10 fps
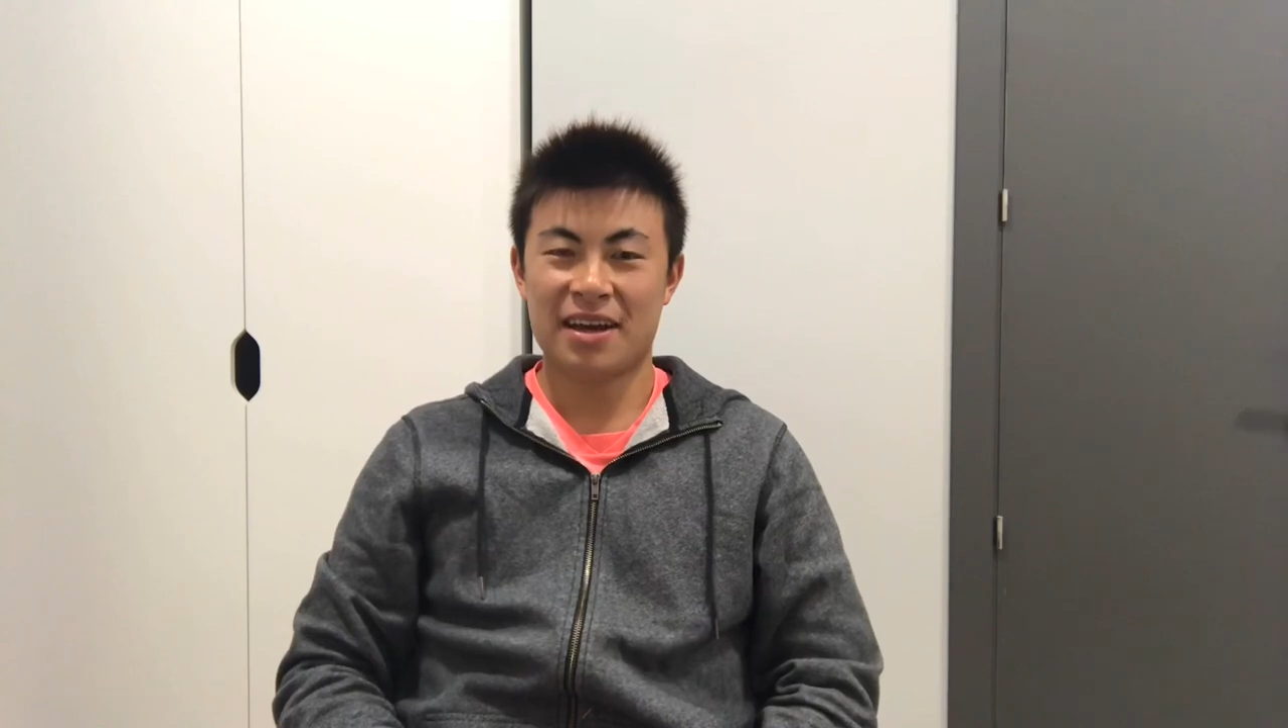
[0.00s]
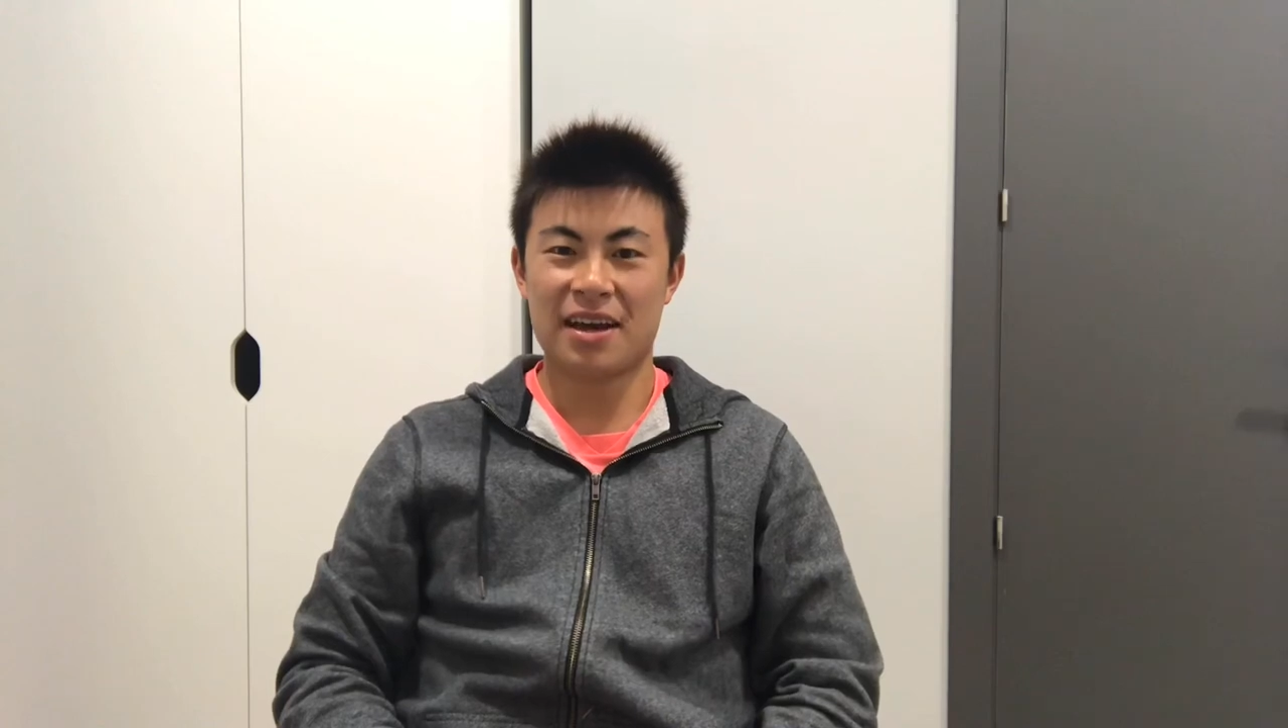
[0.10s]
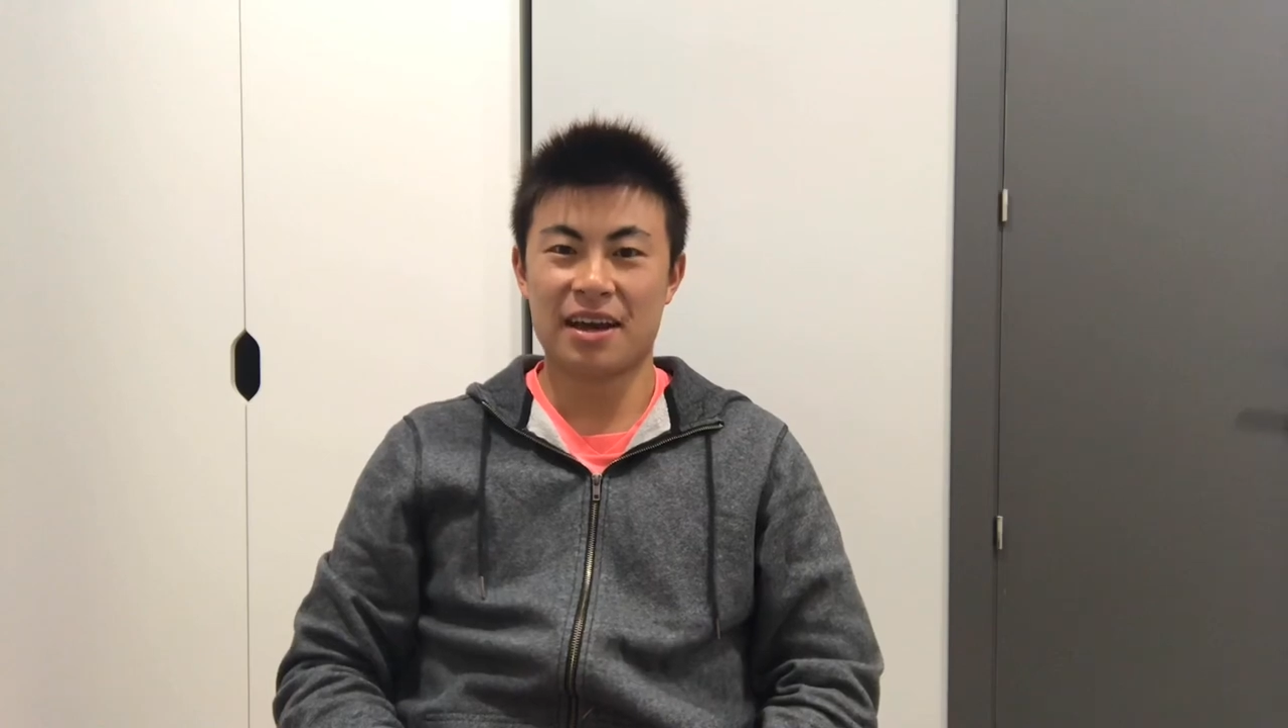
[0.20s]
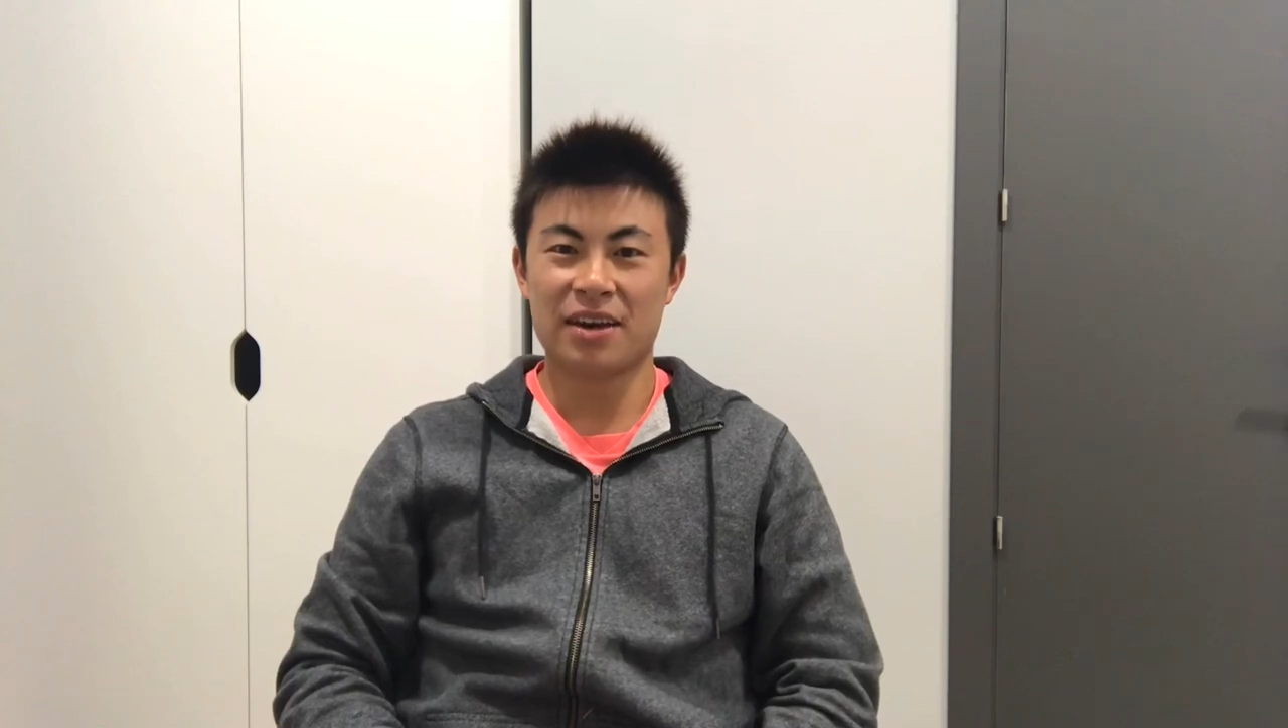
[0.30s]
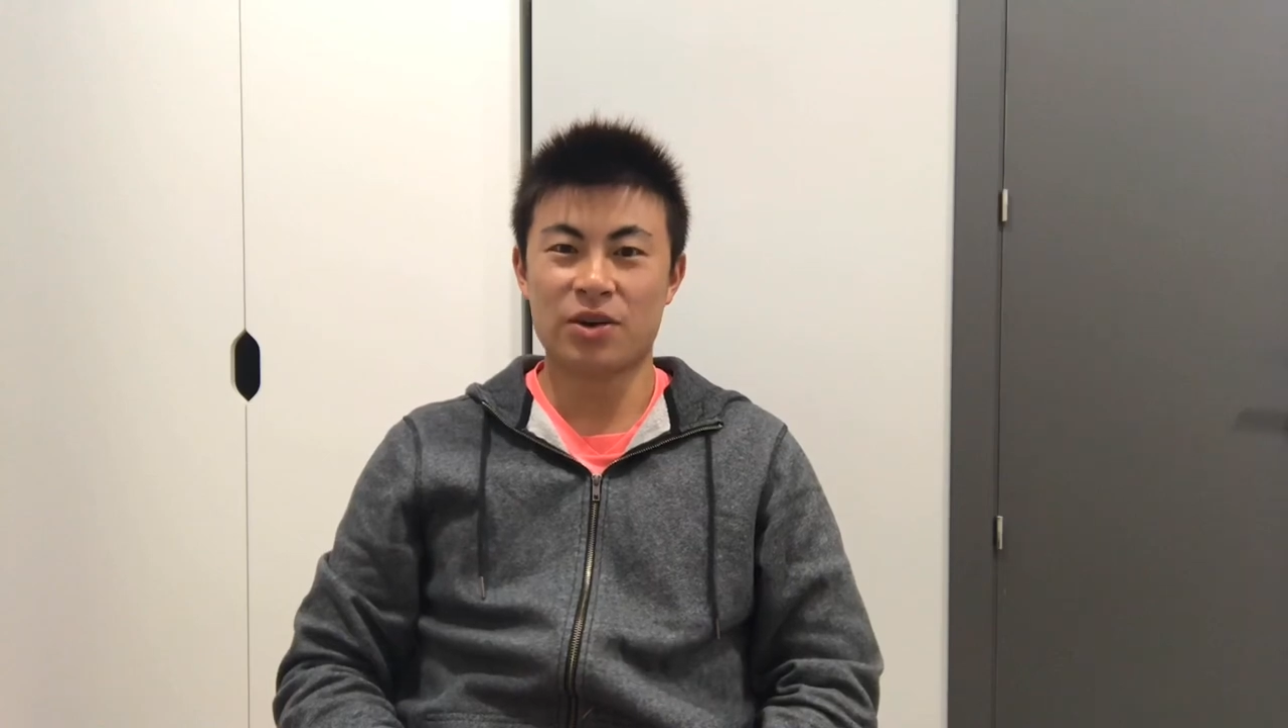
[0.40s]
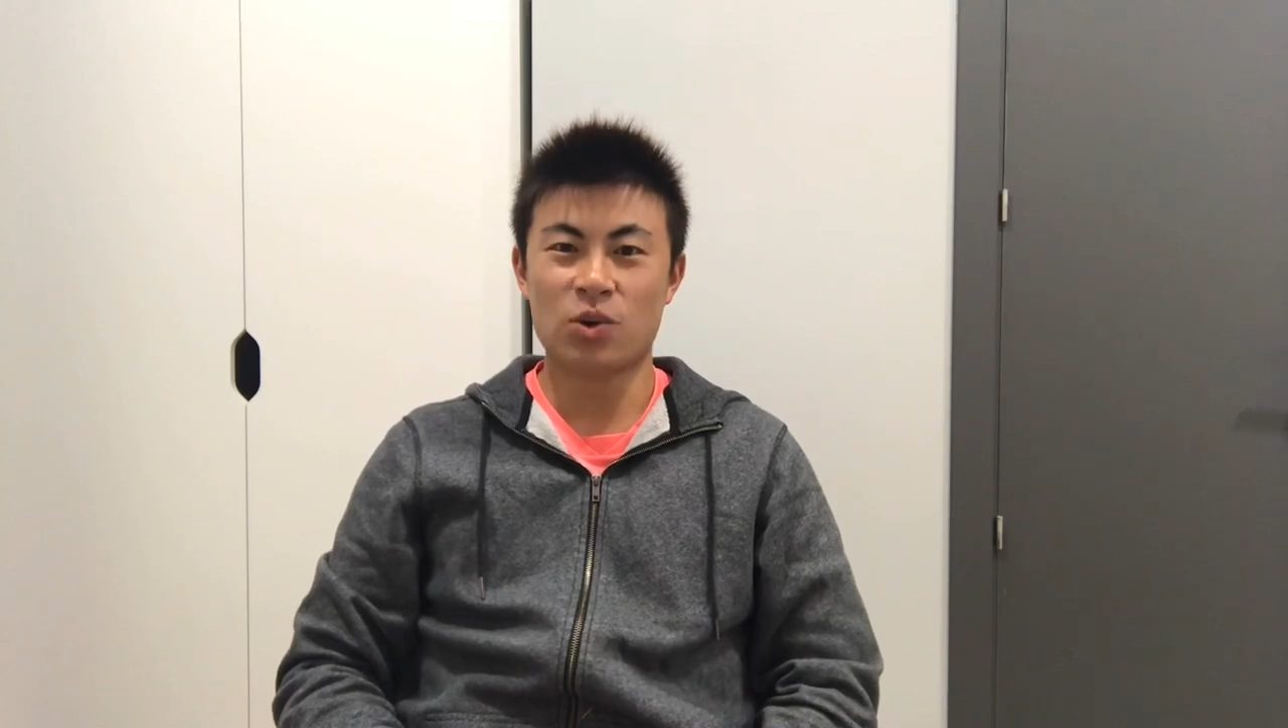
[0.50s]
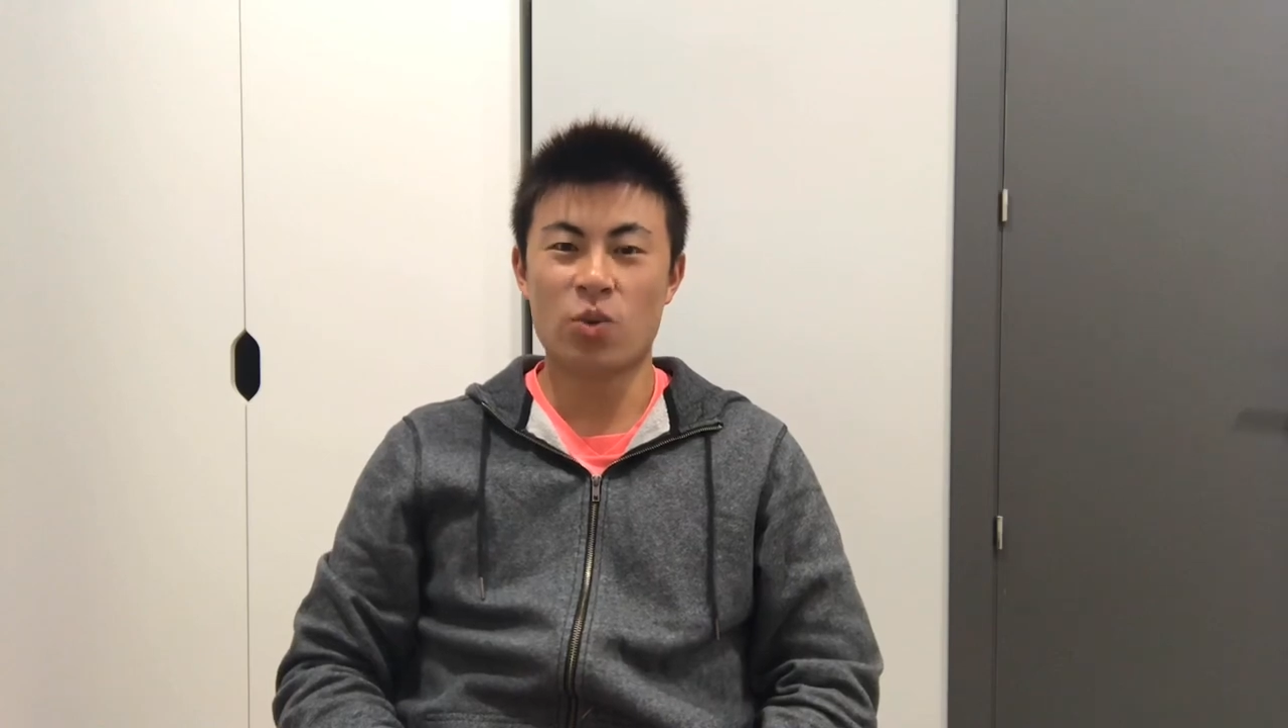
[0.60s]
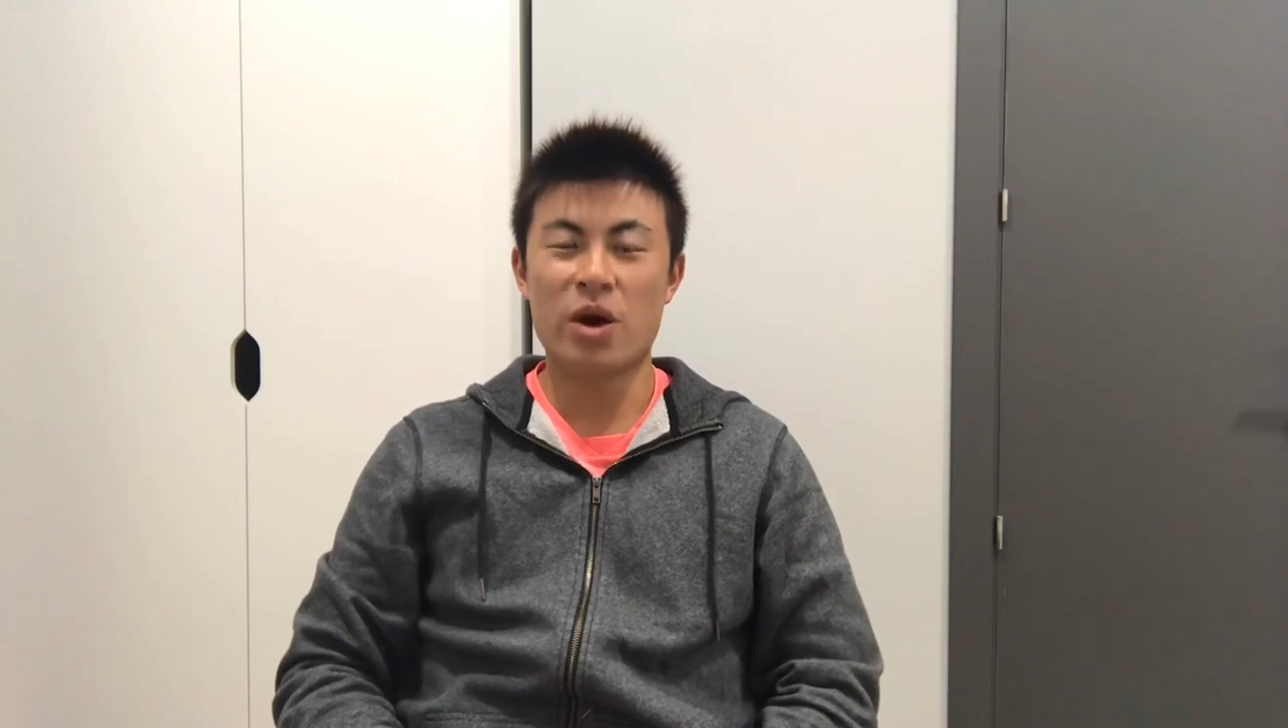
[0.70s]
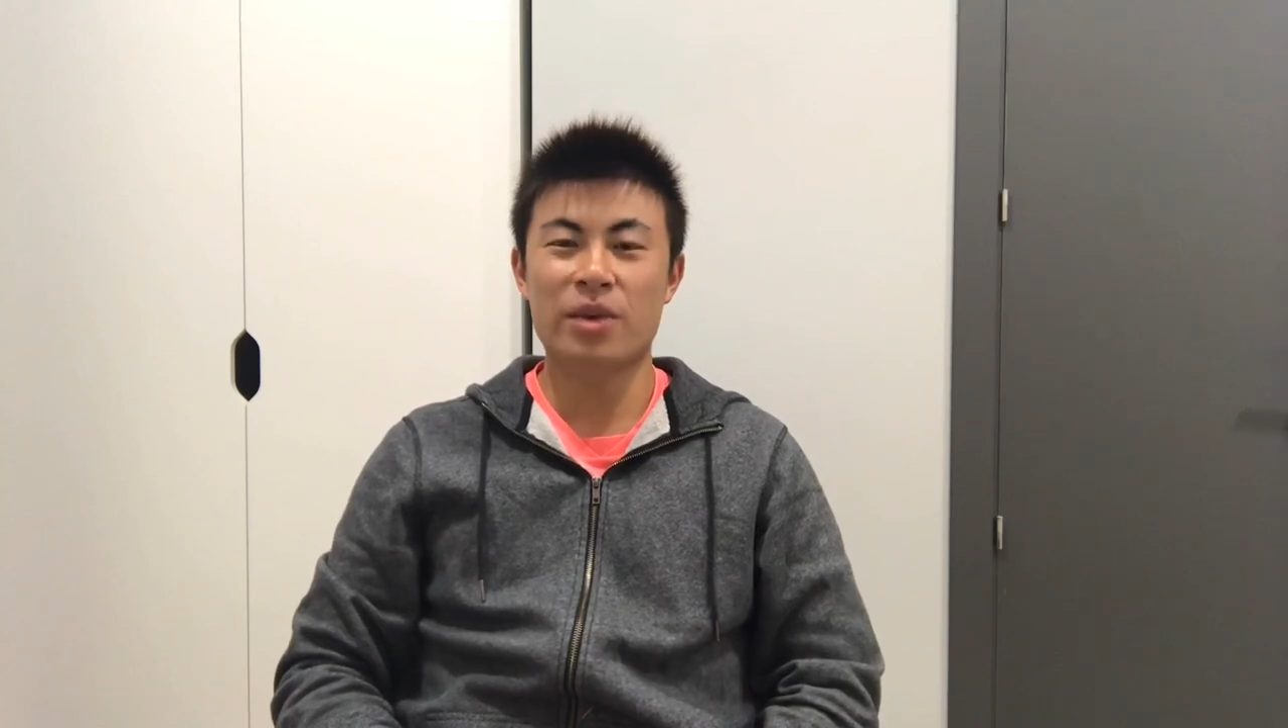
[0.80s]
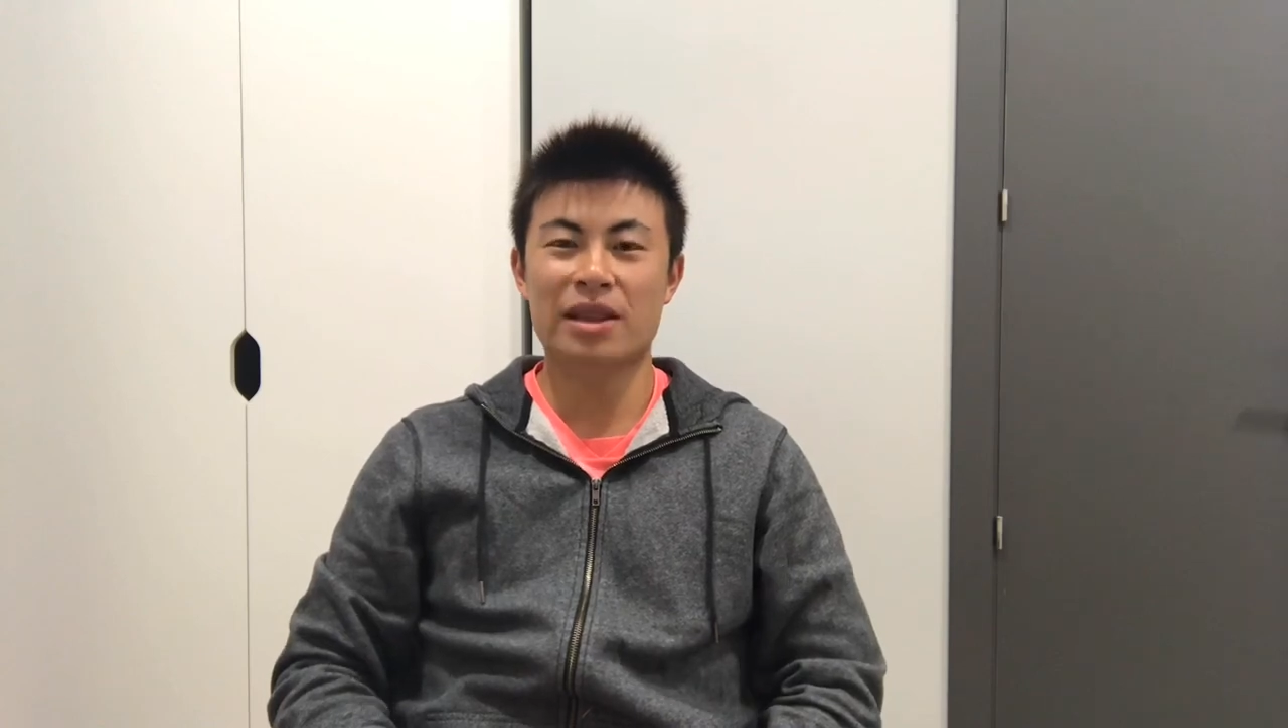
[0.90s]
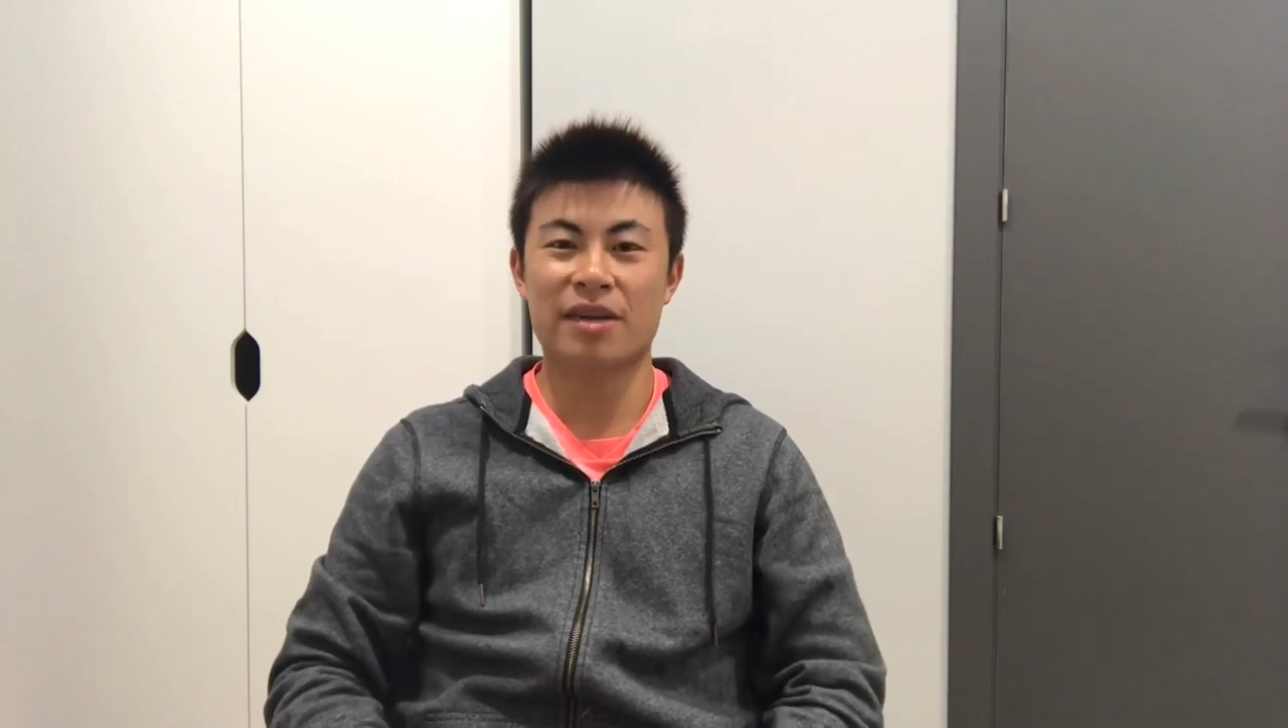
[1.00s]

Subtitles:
and where we